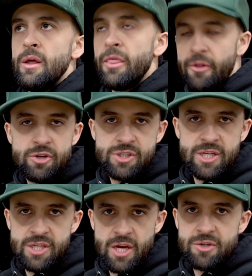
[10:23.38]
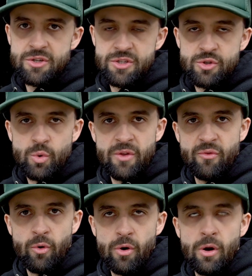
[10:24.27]
3rd gen Tundra, so
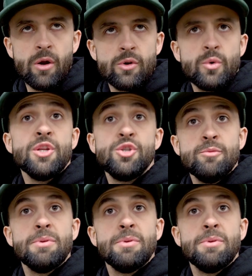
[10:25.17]
24, 22